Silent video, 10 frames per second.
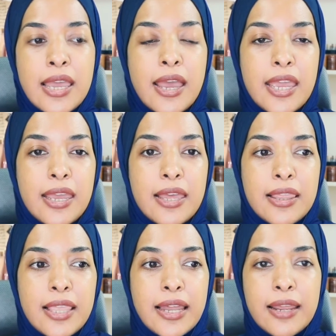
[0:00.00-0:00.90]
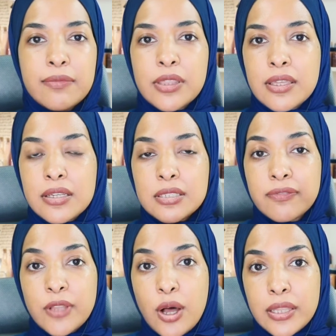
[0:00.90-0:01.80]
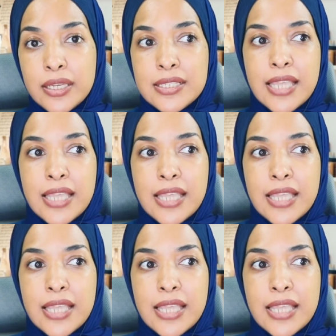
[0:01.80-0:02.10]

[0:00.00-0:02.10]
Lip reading: and that everything is flawless,